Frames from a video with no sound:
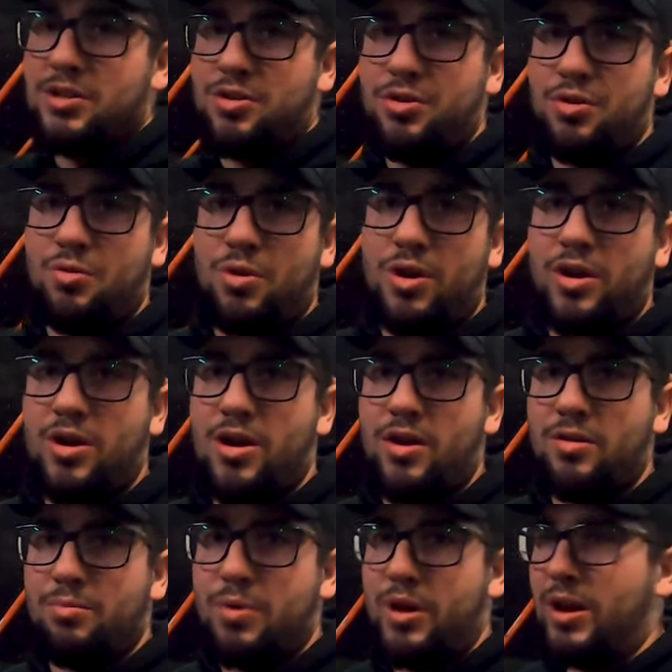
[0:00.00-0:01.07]
do the work
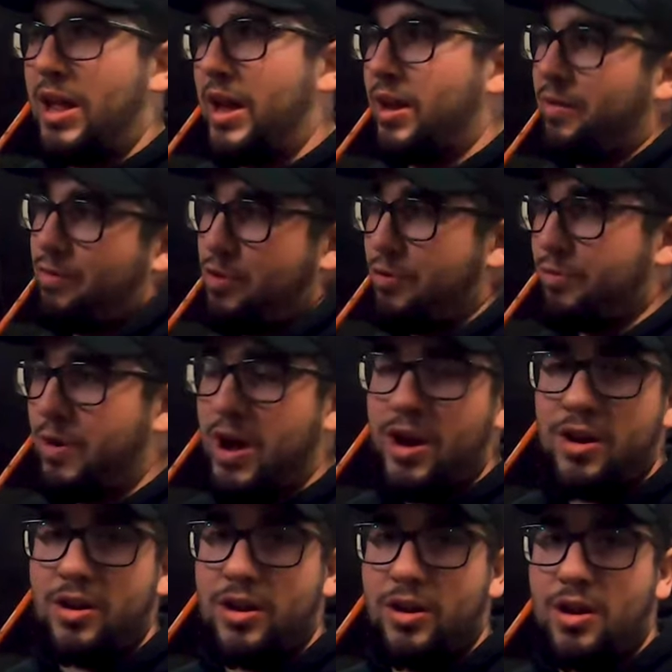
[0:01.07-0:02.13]
on, but like if you
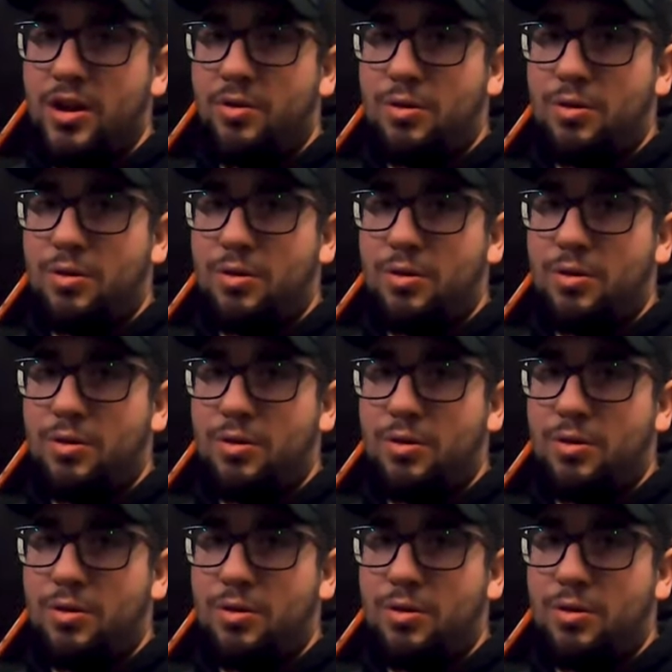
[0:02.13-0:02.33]
find a